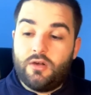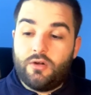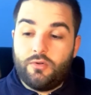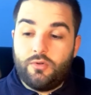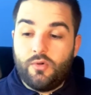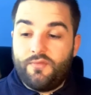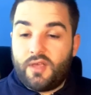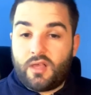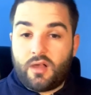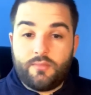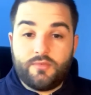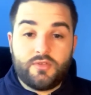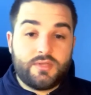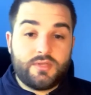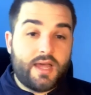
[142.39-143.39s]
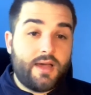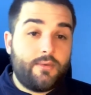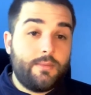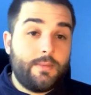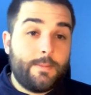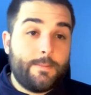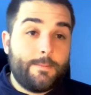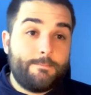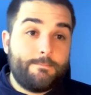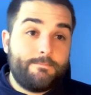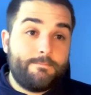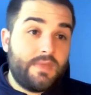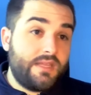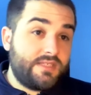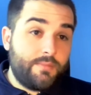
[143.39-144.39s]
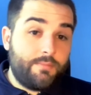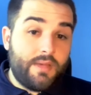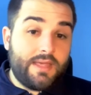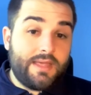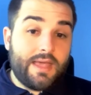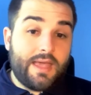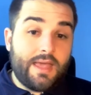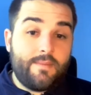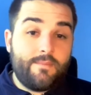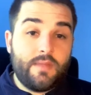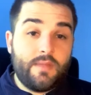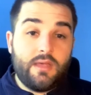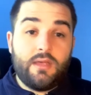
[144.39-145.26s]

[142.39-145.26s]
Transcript: Juve come to town. It's a big game.